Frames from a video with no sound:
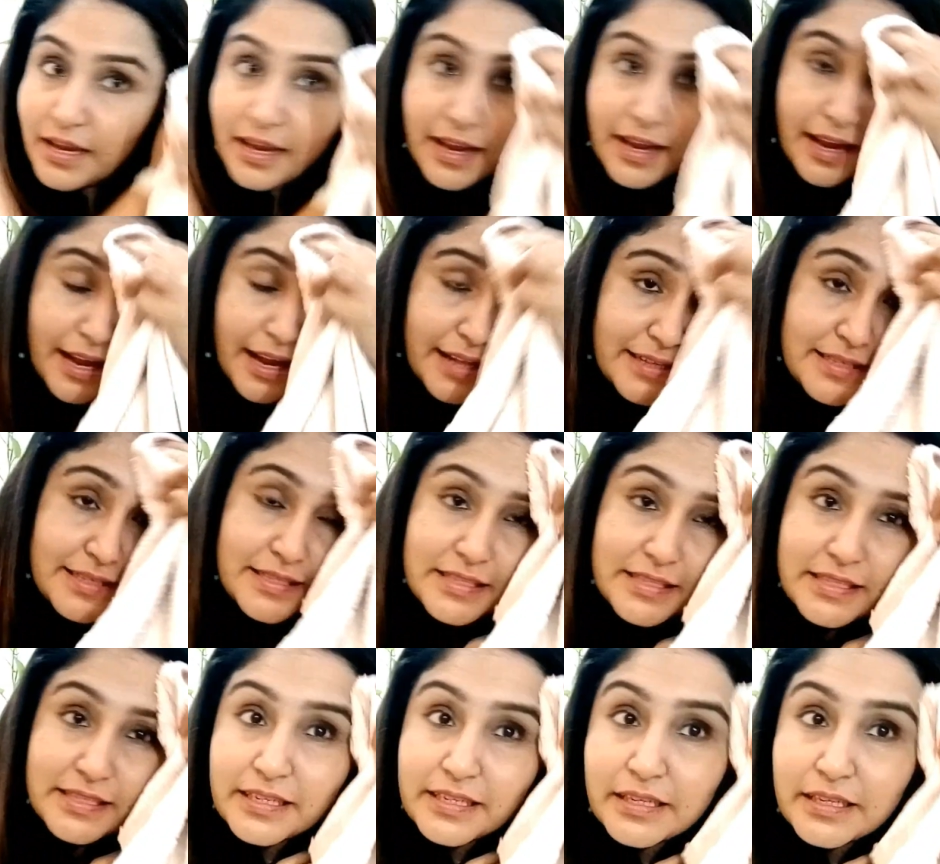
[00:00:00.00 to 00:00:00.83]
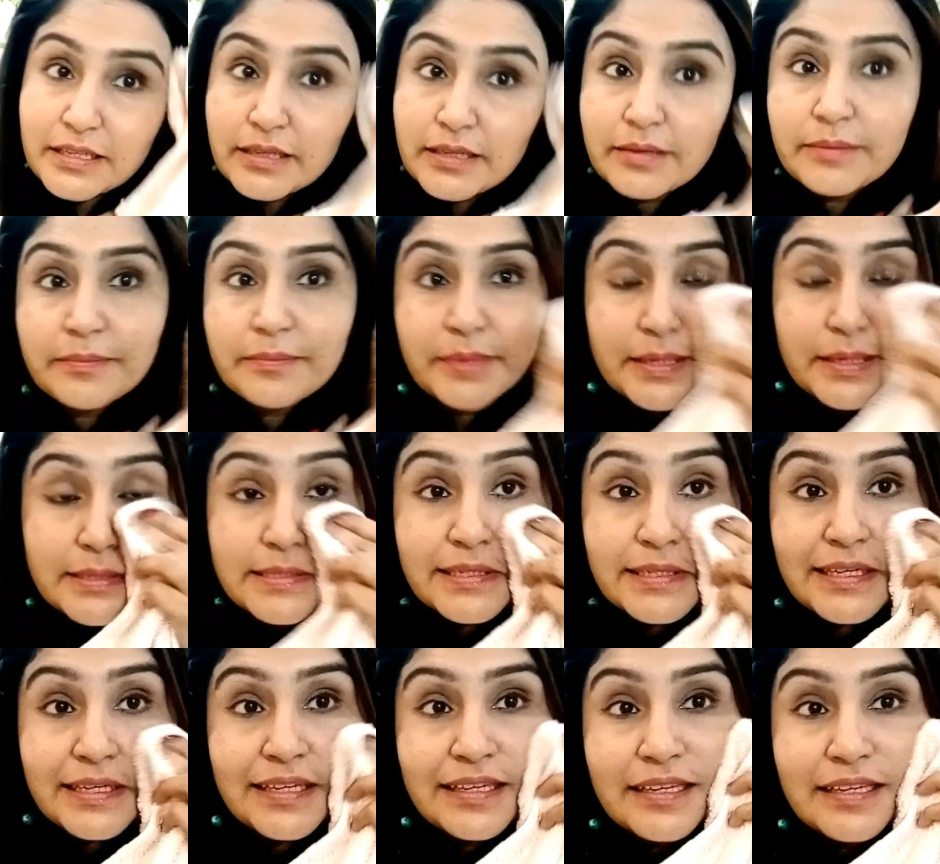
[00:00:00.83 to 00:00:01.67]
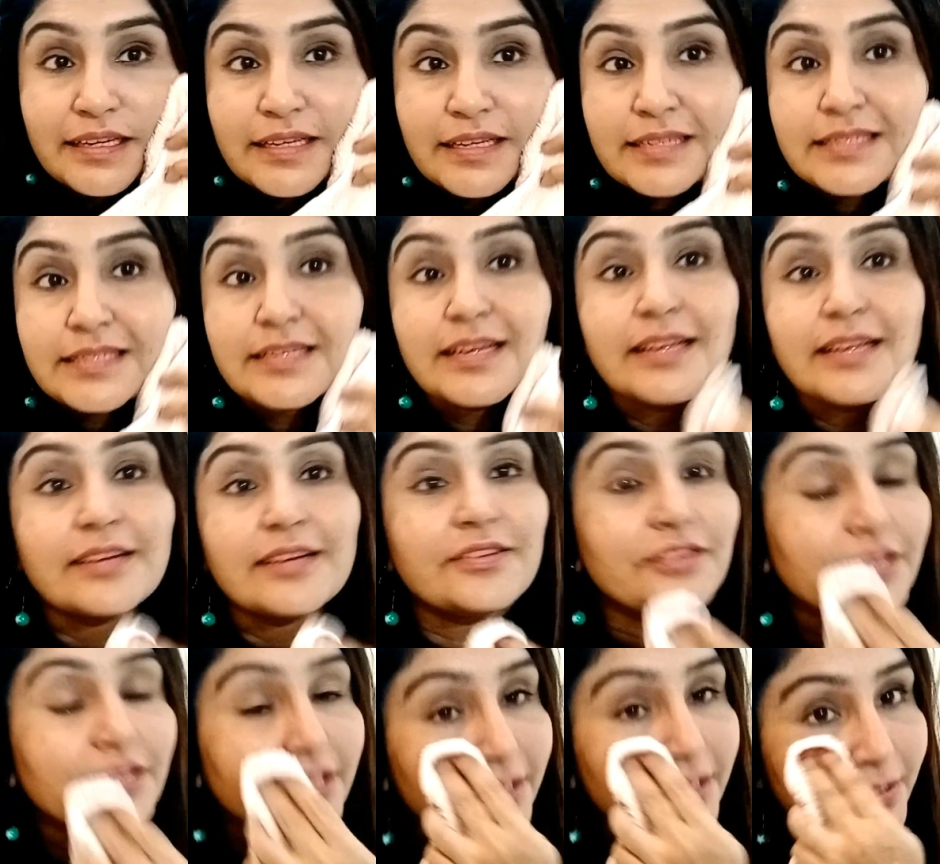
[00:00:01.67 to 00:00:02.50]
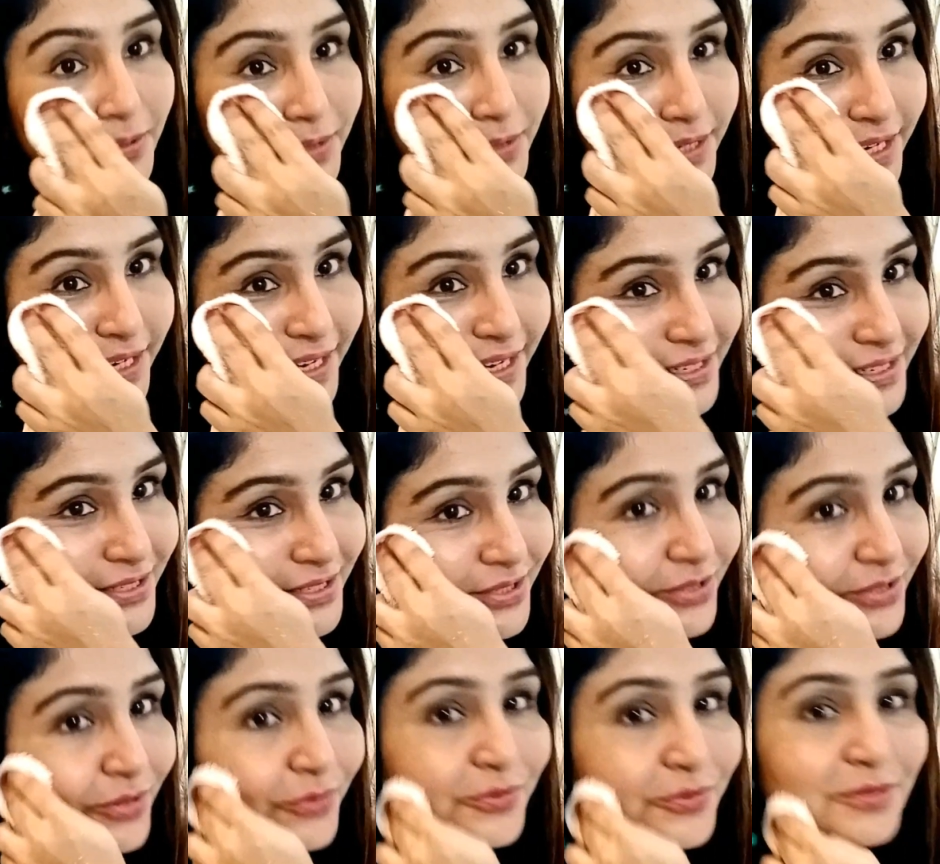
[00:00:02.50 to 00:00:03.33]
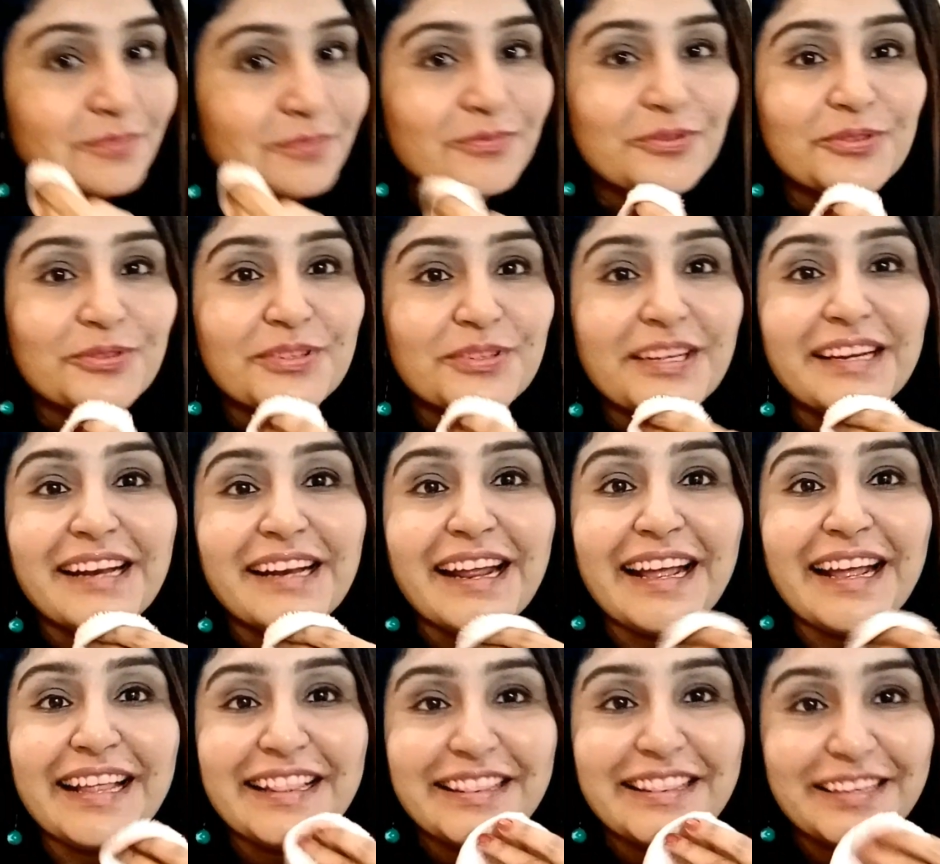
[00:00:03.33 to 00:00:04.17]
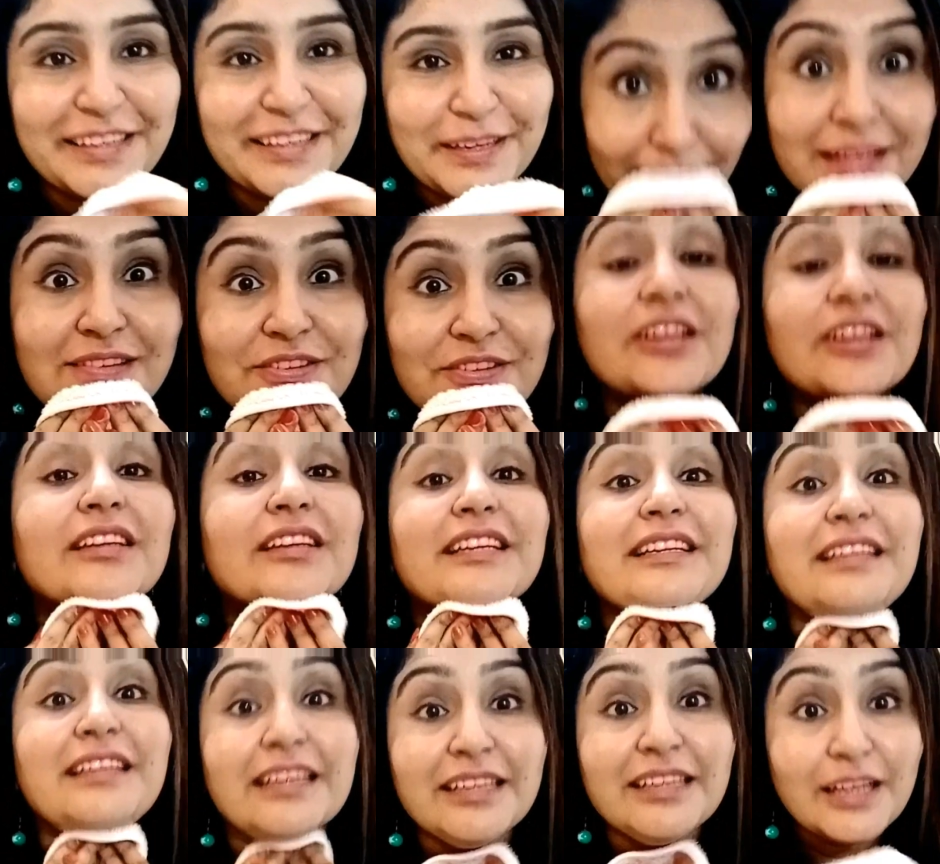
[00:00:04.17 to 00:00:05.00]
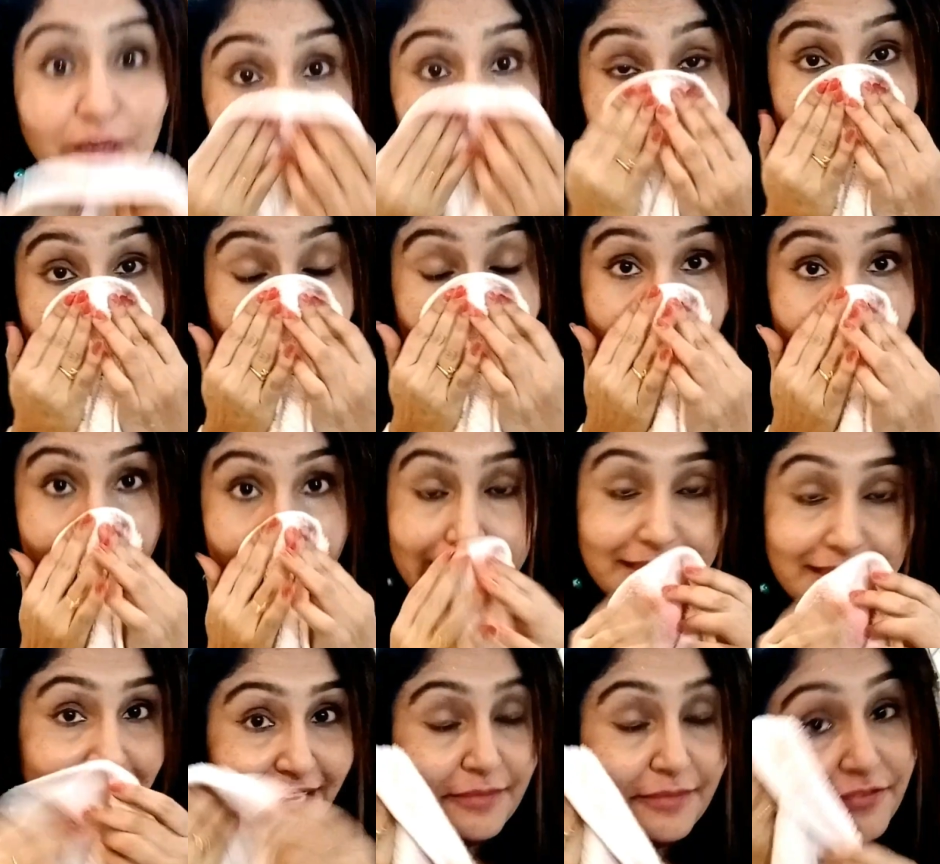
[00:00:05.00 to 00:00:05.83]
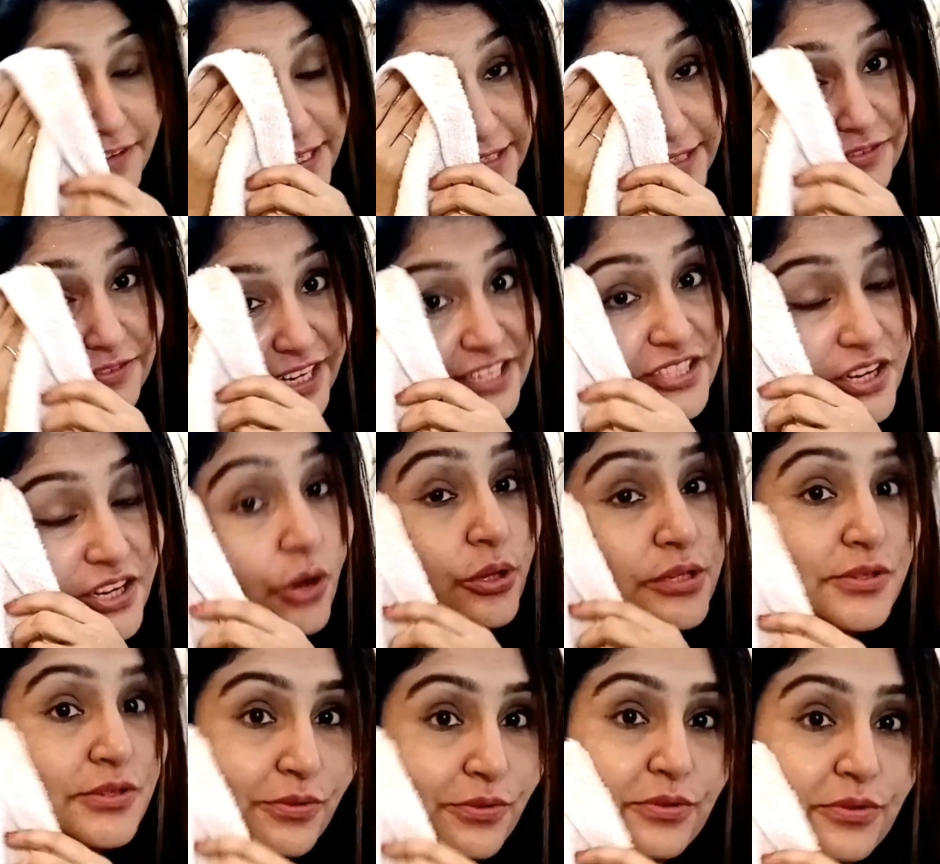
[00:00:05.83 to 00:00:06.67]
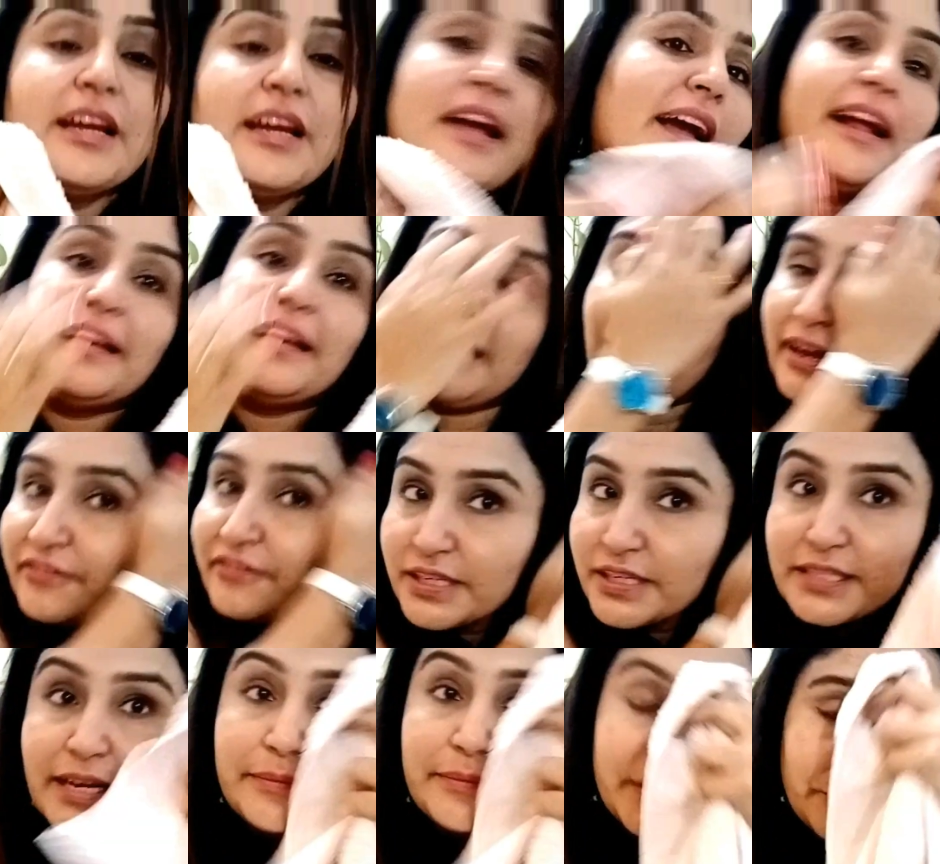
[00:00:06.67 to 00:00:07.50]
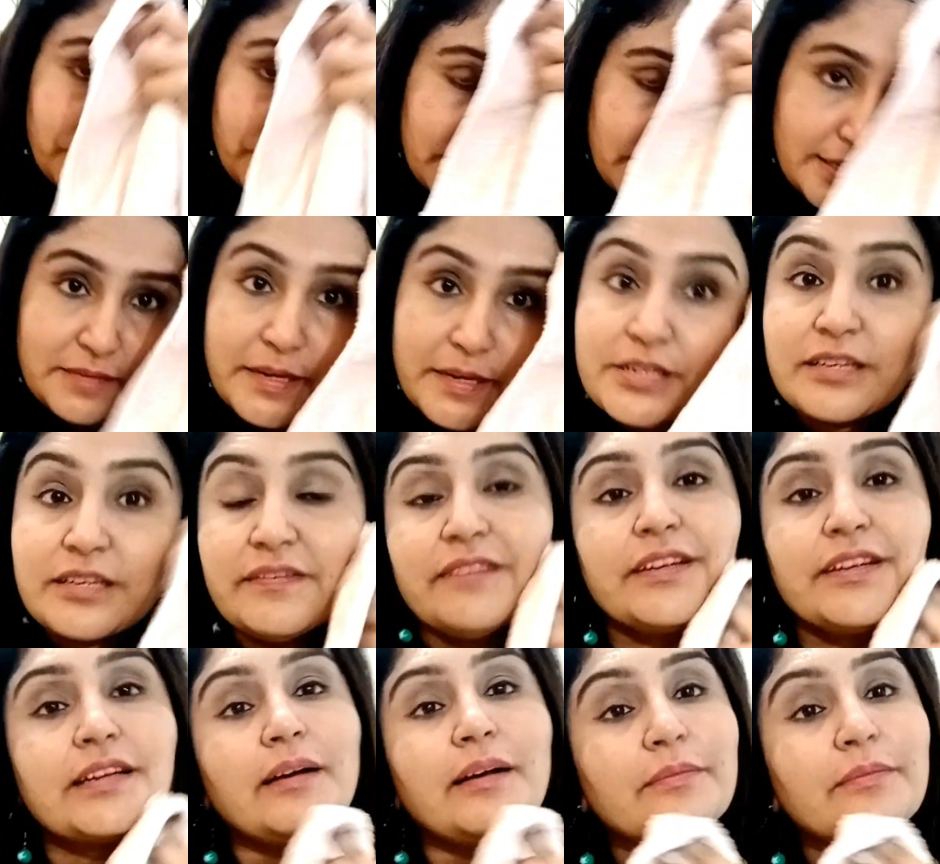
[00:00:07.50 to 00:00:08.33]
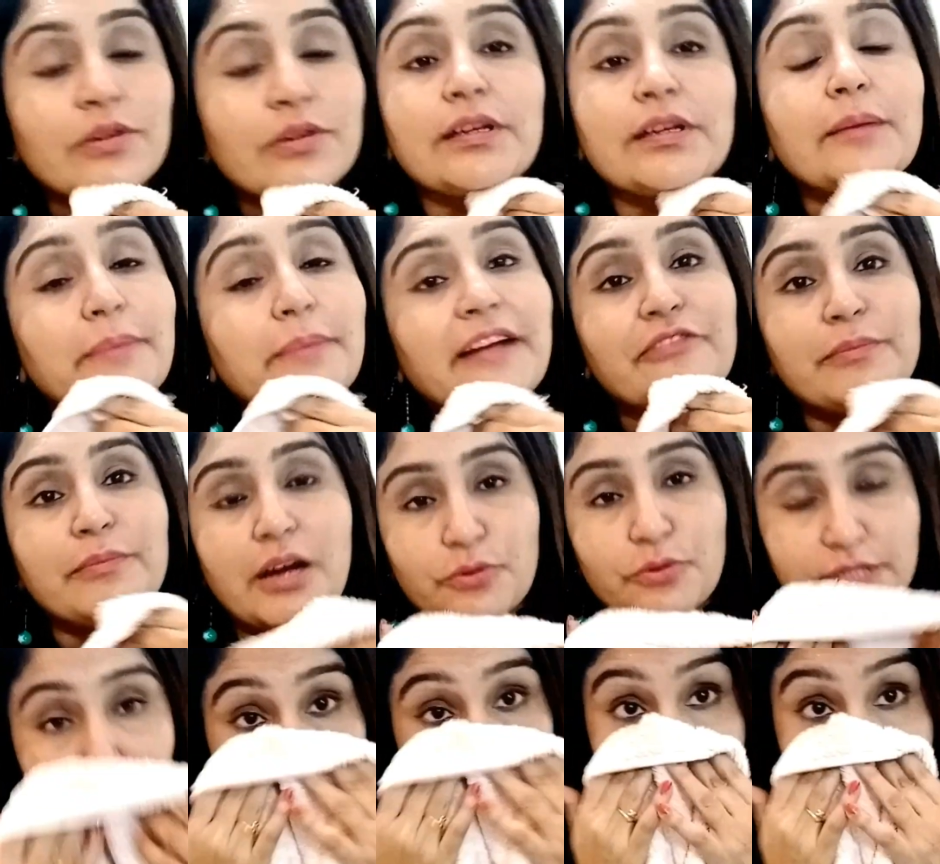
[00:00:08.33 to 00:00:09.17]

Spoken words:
And see, my skin is really looking so smooth and healthy. It's really looking amazing. I'm feeling fresh also. And every time I do this, especially when we come back from outside,